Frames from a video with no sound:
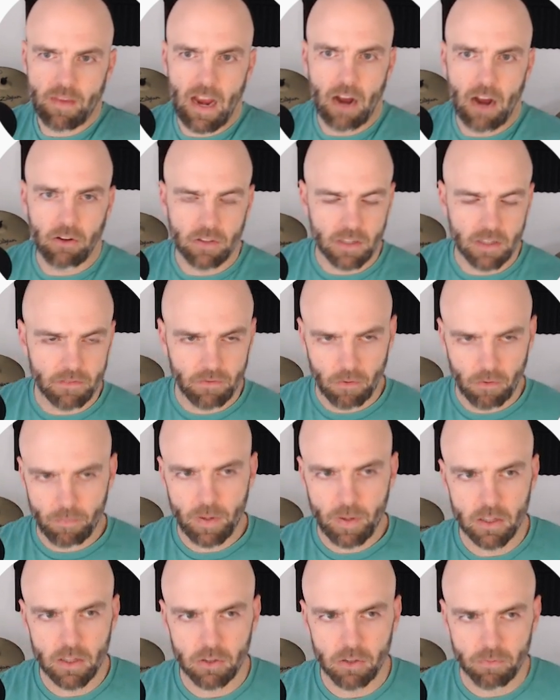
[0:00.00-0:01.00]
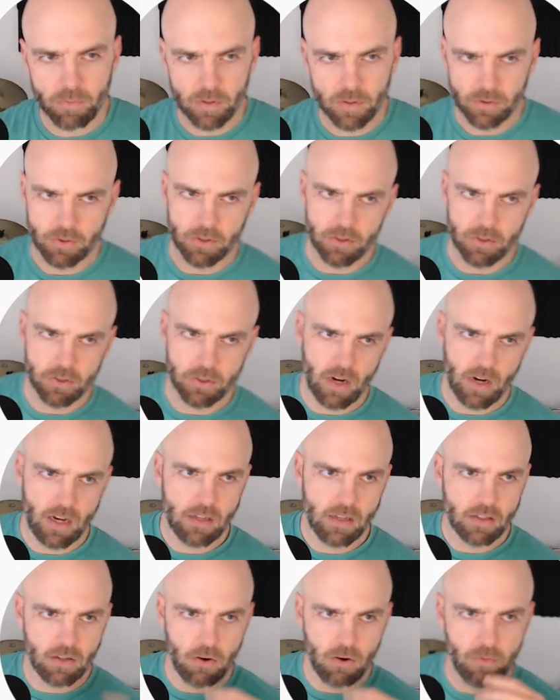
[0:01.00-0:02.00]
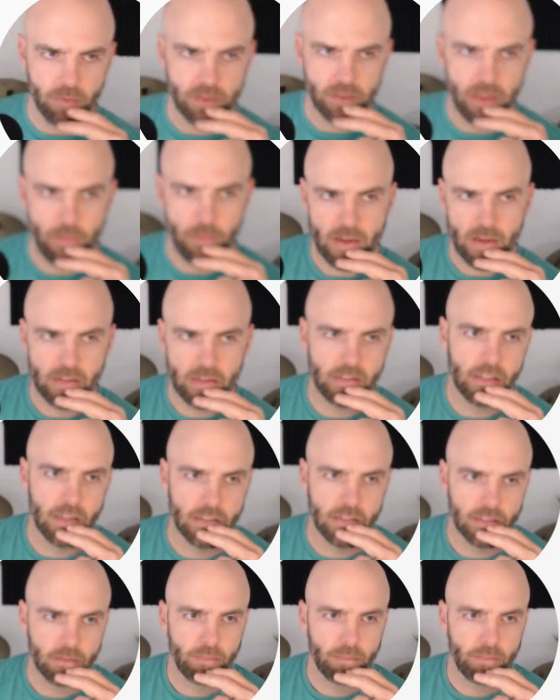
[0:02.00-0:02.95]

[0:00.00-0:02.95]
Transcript: outlet for pillar builders, right? So, but that makes sense.